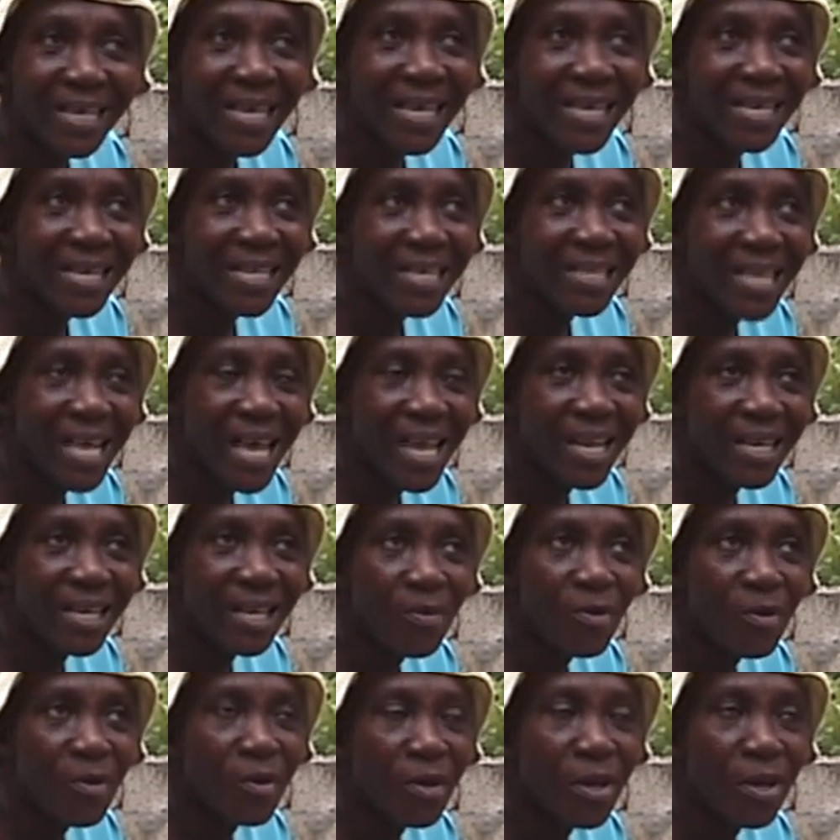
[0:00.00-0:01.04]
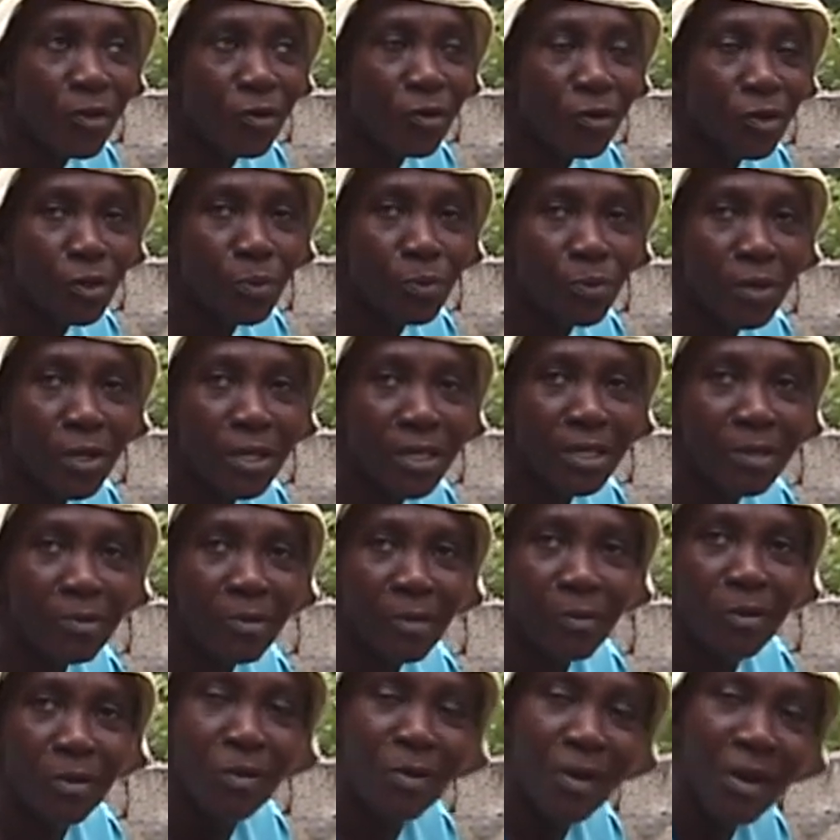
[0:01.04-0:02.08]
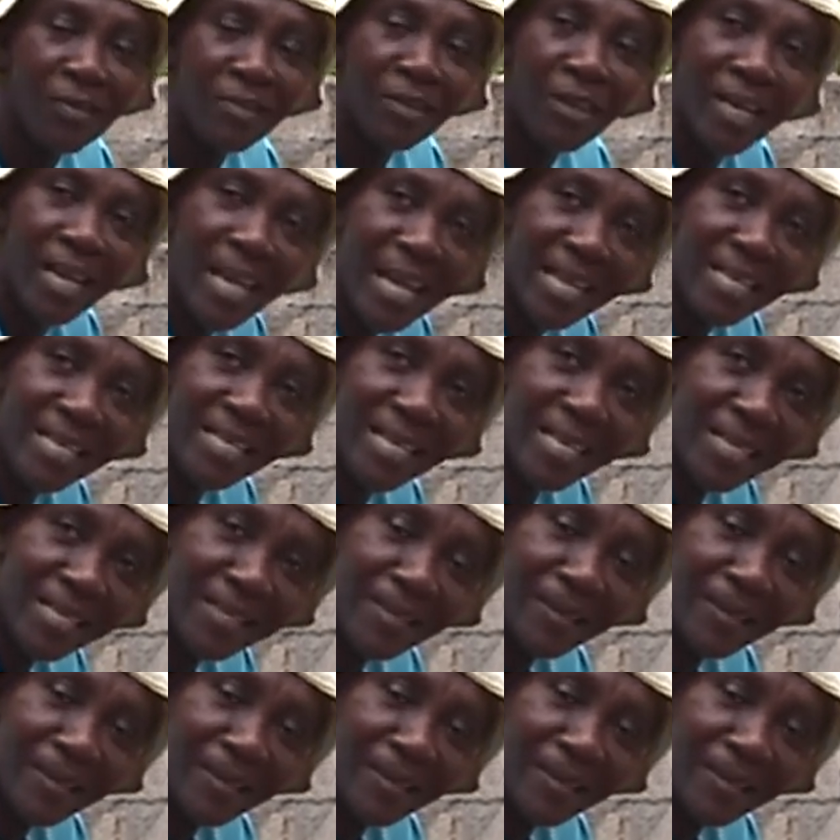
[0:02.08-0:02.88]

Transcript: It's inside on top of one of those press, but we don't have the light